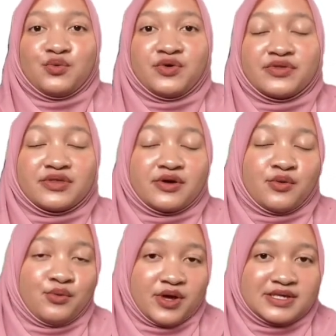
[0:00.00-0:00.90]
with
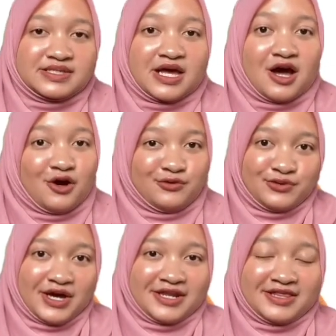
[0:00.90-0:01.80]
ways how
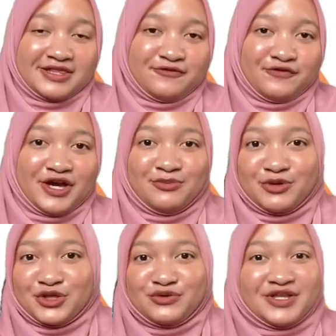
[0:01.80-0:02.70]
to identify between